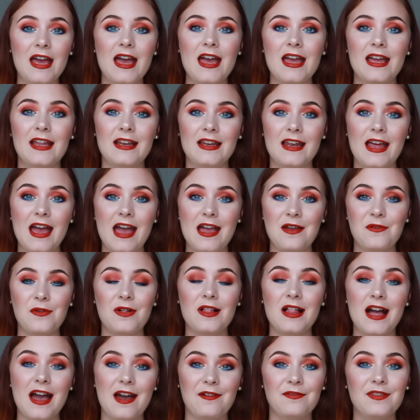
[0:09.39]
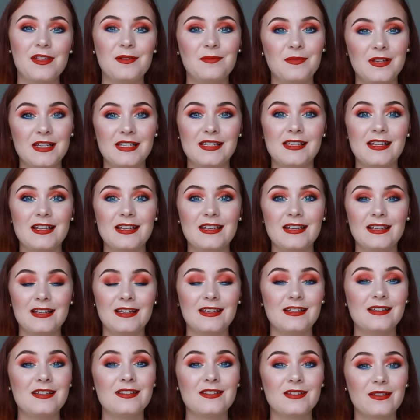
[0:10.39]
and I will have them listed in
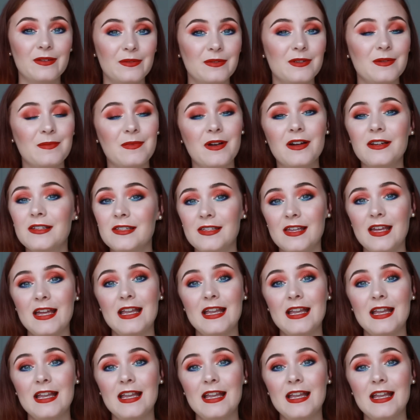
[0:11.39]
the description box,